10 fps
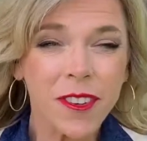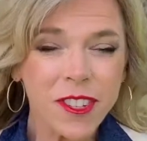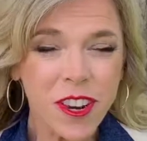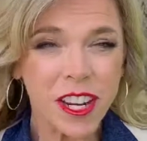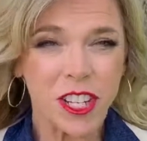
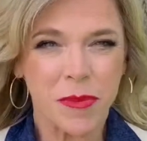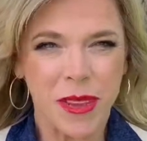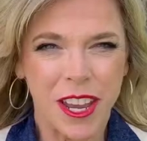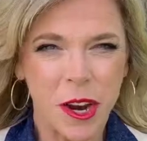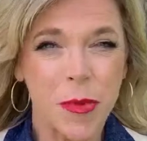Food trucks should
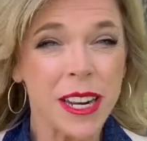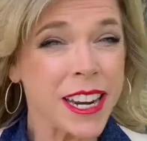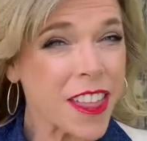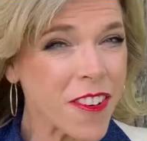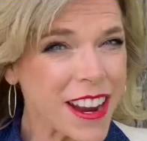be here, but
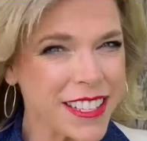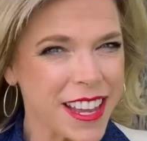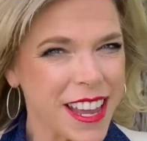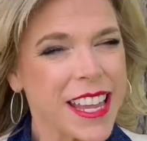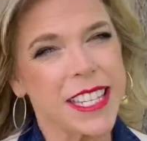another
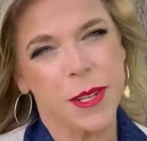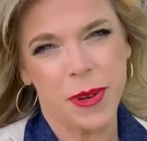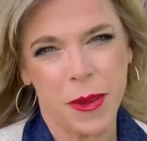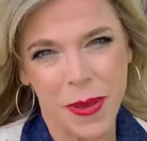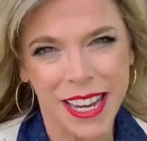idea is to
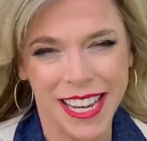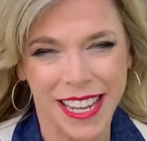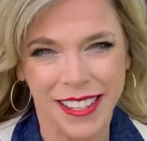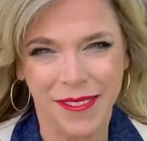bring a picnic.